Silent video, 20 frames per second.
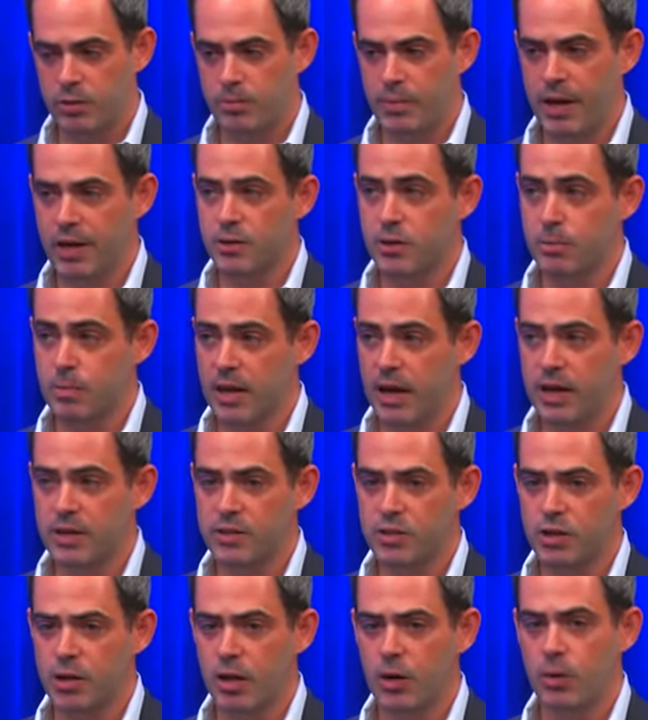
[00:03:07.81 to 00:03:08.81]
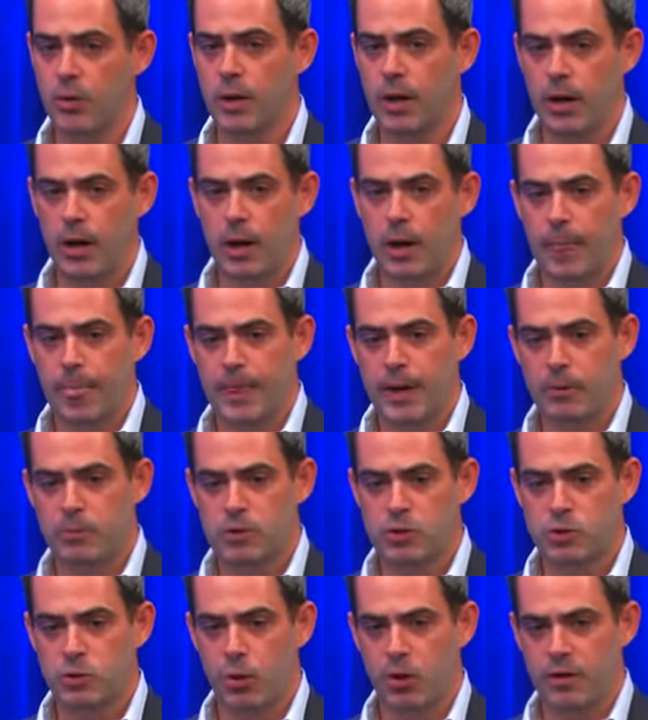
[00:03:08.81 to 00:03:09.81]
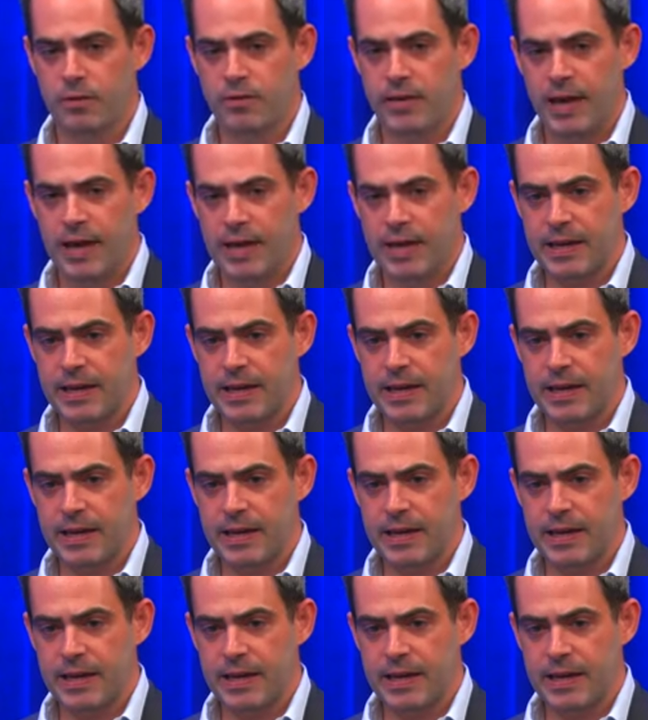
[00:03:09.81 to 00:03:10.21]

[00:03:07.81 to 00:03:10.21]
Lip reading: Mayor de Blasio, there was sort of